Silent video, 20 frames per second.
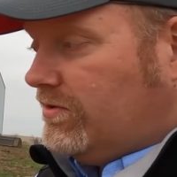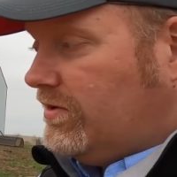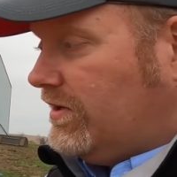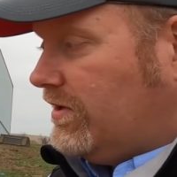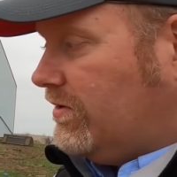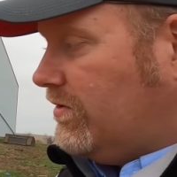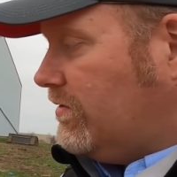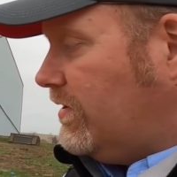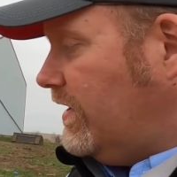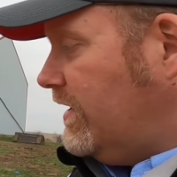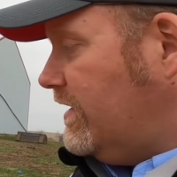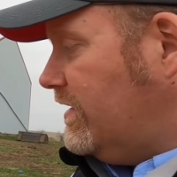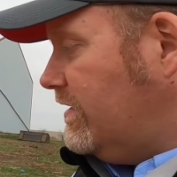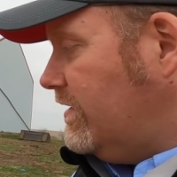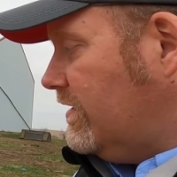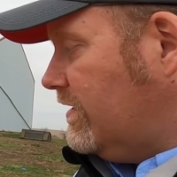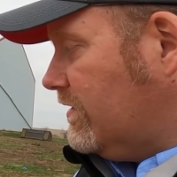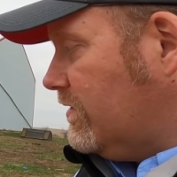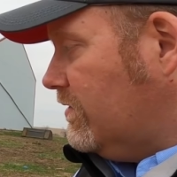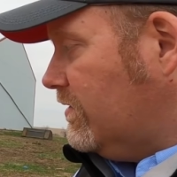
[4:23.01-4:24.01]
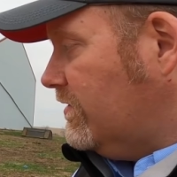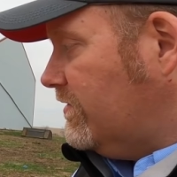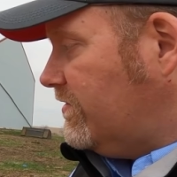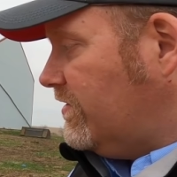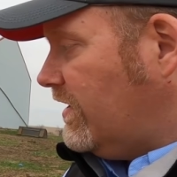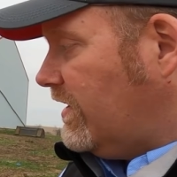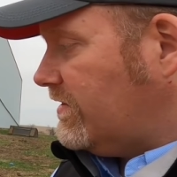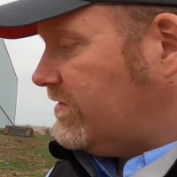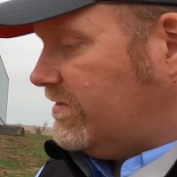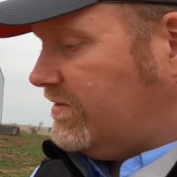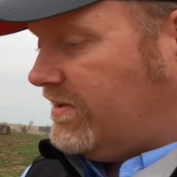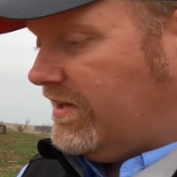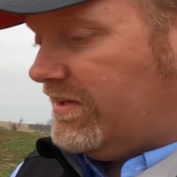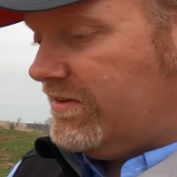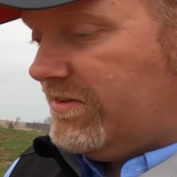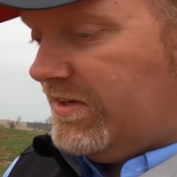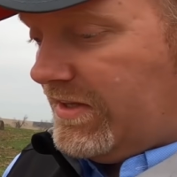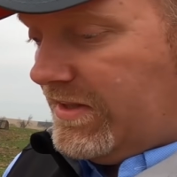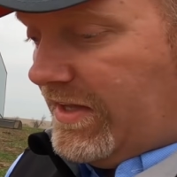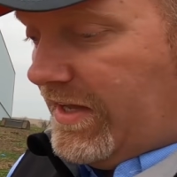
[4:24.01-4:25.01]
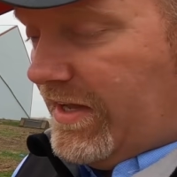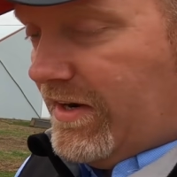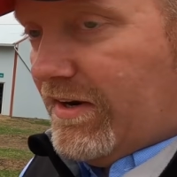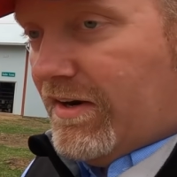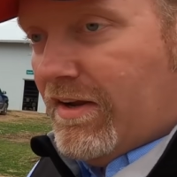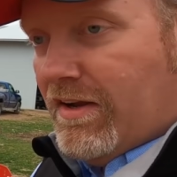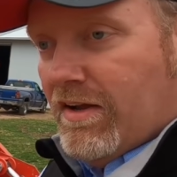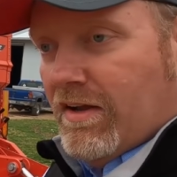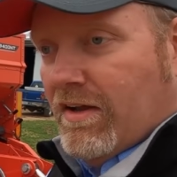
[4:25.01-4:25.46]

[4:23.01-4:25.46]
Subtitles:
You can go right into corn stalks and things like that.